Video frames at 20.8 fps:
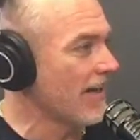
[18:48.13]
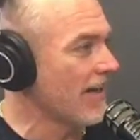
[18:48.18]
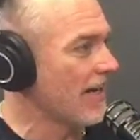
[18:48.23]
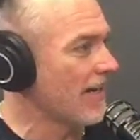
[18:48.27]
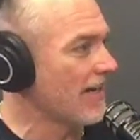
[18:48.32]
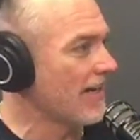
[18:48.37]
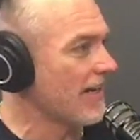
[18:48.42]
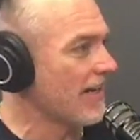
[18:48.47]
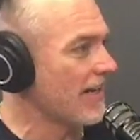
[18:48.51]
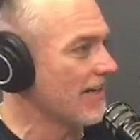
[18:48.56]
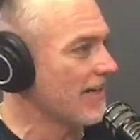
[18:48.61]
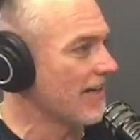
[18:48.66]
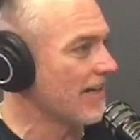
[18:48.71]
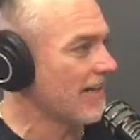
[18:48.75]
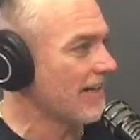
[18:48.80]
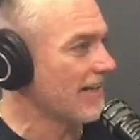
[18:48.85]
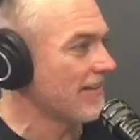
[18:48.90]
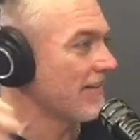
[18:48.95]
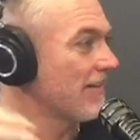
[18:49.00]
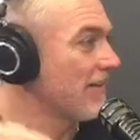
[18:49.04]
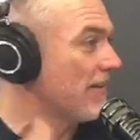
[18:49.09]
And
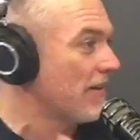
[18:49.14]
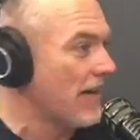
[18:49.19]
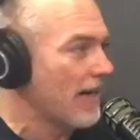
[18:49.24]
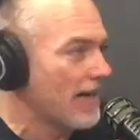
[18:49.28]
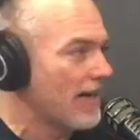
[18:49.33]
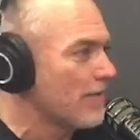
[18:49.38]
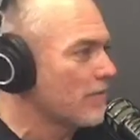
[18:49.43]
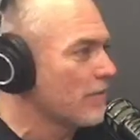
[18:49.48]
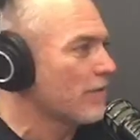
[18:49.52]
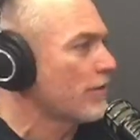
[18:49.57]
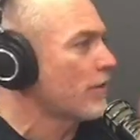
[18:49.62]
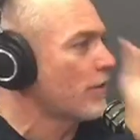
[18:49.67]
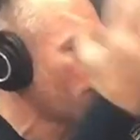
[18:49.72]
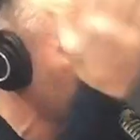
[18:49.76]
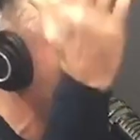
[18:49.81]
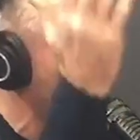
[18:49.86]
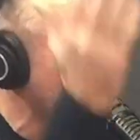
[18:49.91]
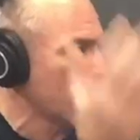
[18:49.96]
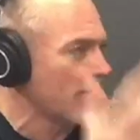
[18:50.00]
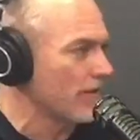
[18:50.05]
I'm just throwing that